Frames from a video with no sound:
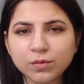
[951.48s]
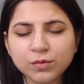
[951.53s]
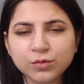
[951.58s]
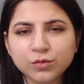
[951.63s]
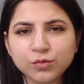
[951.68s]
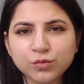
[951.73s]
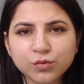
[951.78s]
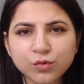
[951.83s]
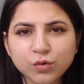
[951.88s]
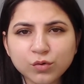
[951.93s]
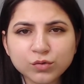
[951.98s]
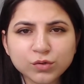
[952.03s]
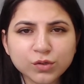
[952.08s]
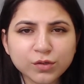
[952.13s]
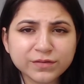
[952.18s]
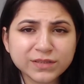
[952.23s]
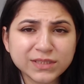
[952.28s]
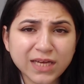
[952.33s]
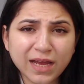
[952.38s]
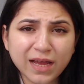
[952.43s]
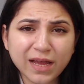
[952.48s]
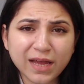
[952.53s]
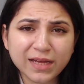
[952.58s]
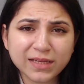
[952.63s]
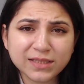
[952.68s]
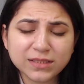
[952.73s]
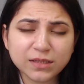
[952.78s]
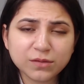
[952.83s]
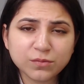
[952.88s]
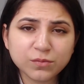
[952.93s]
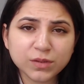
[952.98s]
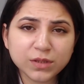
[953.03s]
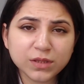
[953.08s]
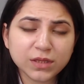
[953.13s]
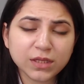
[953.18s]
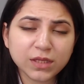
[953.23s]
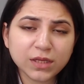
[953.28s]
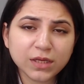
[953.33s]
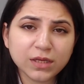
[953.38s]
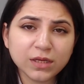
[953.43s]
growth of science and with
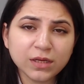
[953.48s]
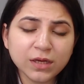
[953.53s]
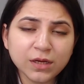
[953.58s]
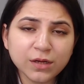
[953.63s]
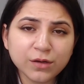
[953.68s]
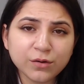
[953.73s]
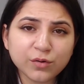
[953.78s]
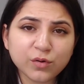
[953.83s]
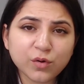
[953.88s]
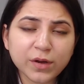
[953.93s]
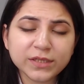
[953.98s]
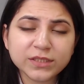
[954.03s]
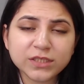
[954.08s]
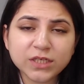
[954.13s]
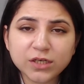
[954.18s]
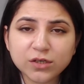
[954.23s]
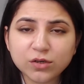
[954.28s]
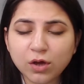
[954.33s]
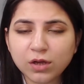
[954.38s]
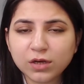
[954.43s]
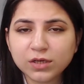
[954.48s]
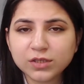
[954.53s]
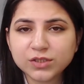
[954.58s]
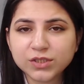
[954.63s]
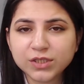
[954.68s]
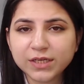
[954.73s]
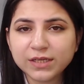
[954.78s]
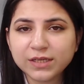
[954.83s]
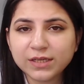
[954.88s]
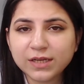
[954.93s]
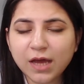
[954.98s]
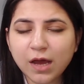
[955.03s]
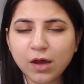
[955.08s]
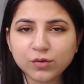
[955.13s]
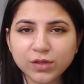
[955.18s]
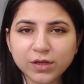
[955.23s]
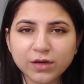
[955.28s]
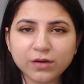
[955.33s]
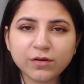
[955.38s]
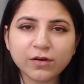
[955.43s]
the growing technology,
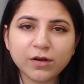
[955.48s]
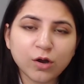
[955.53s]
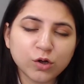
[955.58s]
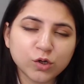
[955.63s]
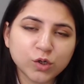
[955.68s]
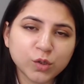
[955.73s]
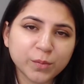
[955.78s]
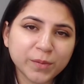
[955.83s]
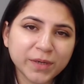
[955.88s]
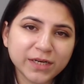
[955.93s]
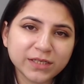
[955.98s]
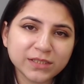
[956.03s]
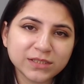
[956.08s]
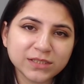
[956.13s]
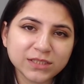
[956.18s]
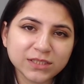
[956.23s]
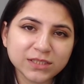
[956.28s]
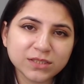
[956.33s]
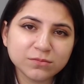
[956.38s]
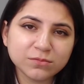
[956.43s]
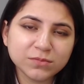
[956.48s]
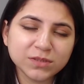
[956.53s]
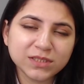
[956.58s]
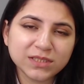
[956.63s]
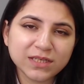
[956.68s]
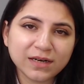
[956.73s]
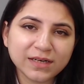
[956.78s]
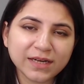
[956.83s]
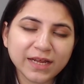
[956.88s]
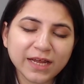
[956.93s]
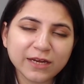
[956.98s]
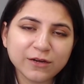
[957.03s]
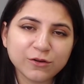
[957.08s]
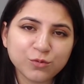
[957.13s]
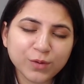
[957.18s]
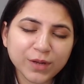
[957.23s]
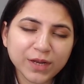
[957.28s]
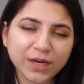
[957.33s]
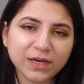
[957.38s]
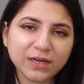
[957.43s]
now there are automated systems that can
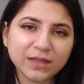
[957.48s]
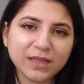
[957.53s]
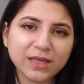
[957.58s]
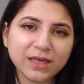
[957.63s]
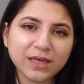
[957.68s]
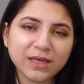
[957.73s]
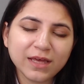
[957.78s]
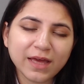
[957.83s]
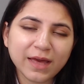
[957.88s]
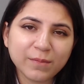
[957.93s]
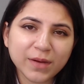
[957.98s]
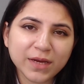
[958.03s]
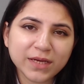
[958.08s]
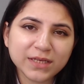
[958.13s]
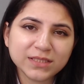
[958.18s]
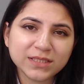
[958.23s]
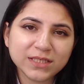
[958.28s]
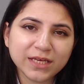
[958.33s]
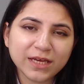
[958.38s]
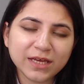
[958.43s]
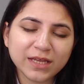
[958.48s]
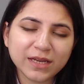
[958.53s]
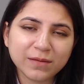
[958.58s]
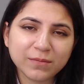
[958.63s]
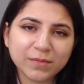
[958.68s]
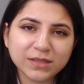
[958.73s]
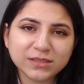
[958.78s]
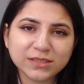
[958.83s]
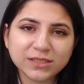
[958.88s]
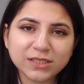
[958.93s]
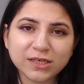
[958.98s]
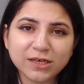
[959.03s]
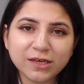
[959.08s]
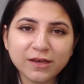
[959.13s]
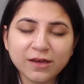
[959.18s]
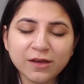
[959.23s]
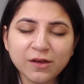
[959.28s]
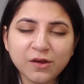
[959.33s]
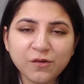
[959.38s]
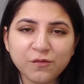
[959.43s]
read the MIC and
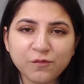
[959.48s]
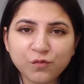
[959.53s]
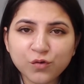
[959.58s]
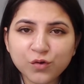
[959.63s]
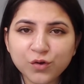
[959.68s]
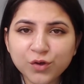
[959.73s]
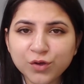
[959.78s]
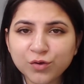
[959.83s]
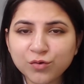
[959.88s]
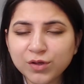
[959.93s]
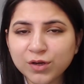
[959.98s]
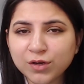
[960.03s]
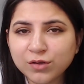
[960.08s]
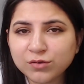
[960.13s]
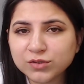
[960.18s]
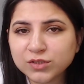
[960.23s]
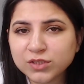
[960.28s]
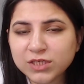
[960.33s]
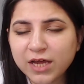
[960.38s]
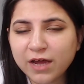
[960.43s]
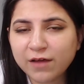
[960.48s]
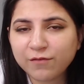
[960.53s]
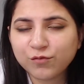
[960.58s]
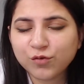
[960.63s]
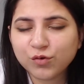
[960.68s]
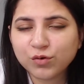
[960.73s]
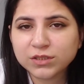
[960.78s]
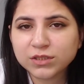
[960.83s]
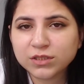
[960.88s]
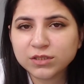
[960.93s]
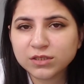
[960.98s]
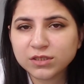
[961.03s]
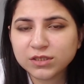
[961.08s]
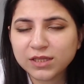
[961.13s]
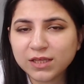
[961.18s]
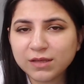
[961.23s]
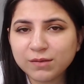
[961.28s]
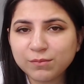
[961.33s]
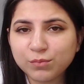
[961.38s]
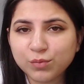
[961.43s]
MLC for you, and you just have to
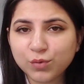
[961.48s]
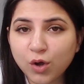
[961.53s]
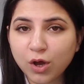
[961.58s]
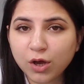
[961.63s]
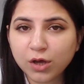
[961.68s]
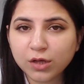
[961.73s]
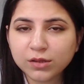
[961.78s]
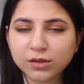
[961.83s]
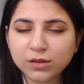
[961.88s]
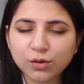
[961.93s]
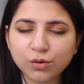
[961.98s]
insert the broth